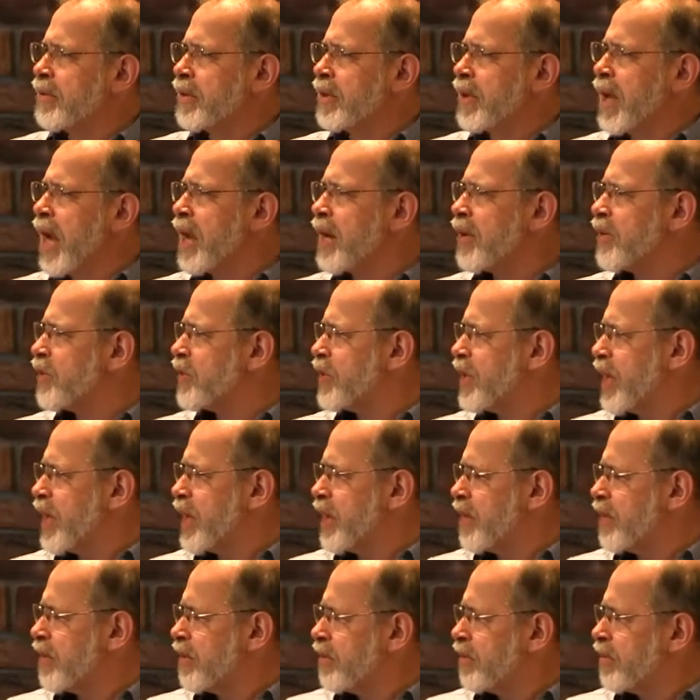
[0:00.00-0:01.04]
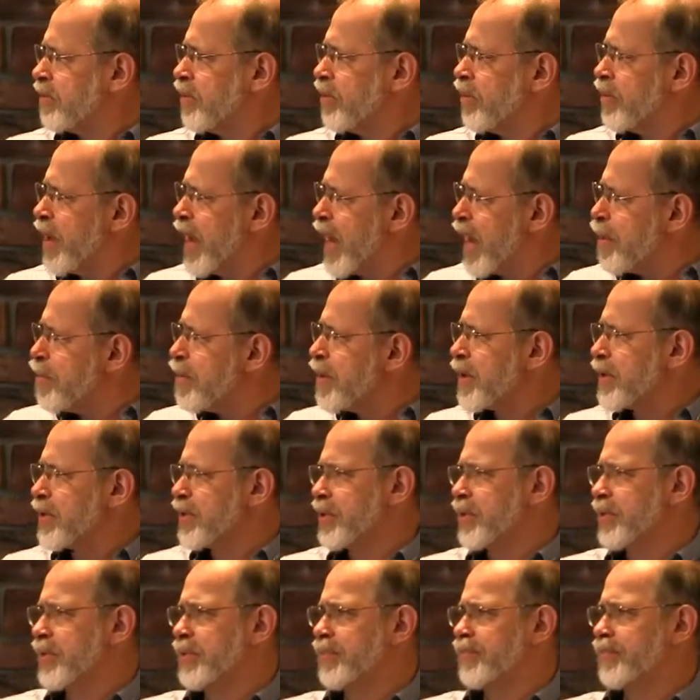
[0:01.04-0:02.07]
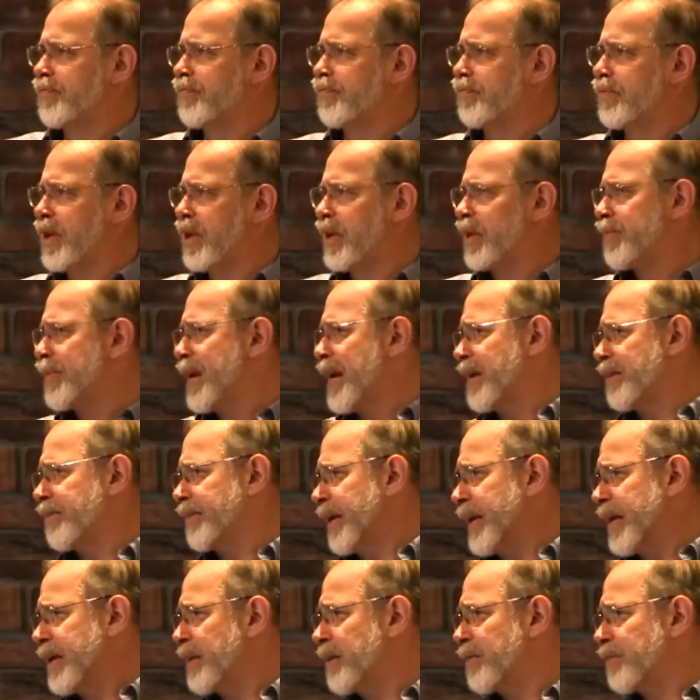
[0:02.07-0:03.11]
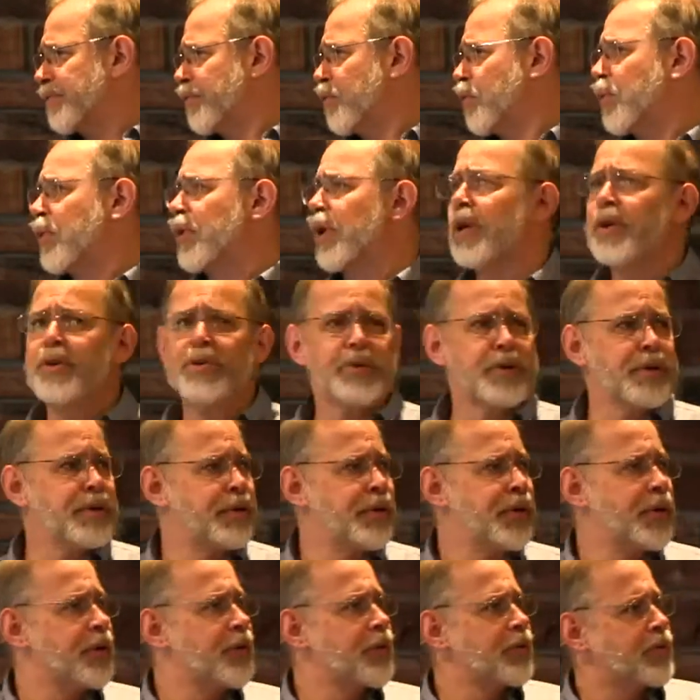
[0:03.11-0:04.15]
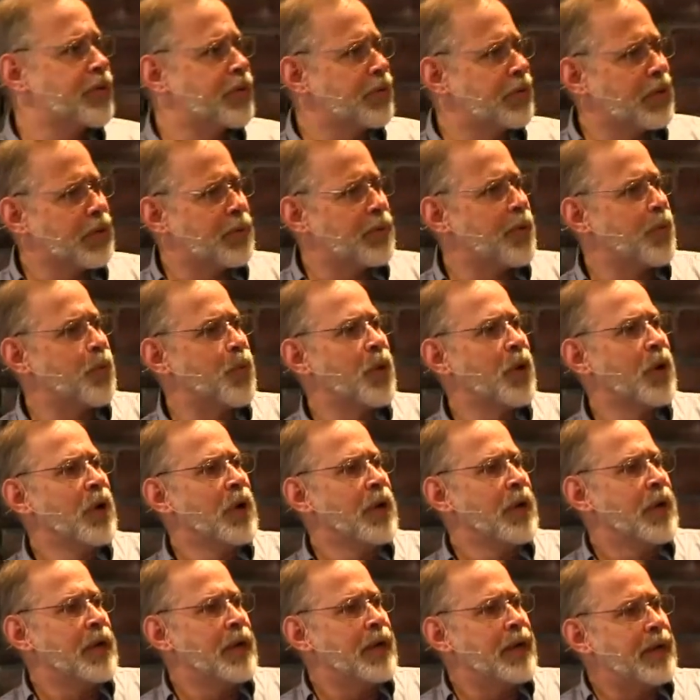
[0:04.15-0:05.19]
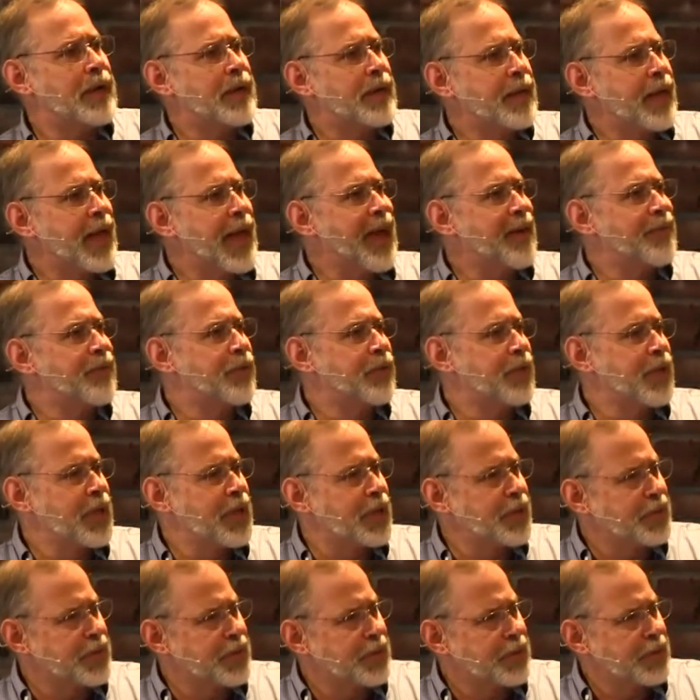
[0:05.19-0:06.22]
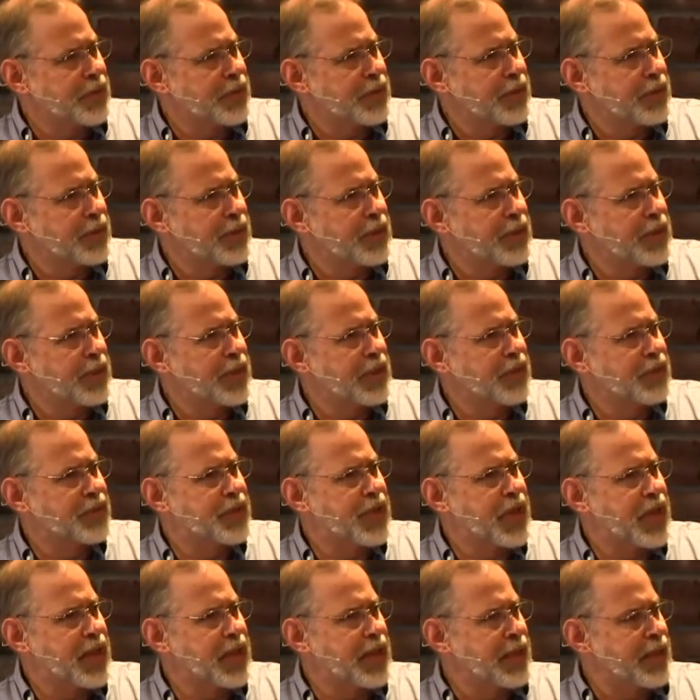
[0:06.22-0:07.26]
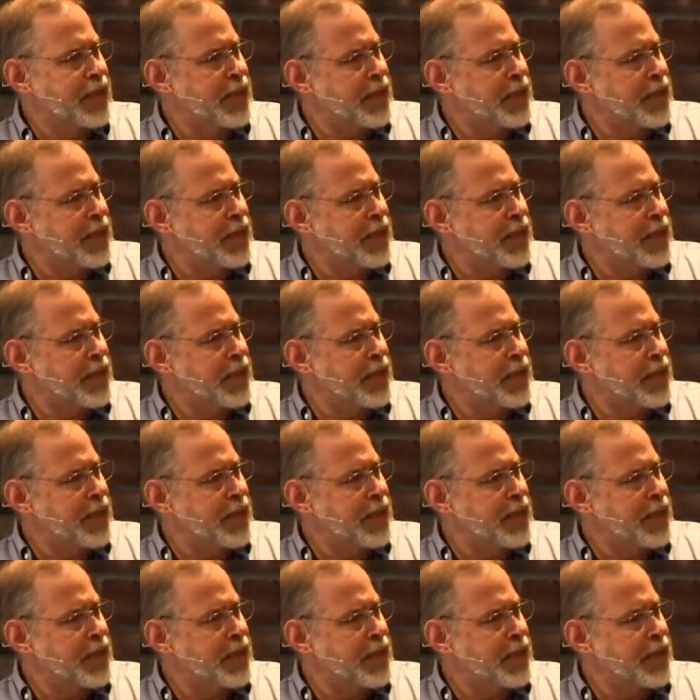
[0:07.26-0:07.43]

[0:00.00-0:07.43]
God will say through Amos about, I don't know, 400 years or a little bit more after this, He'll say,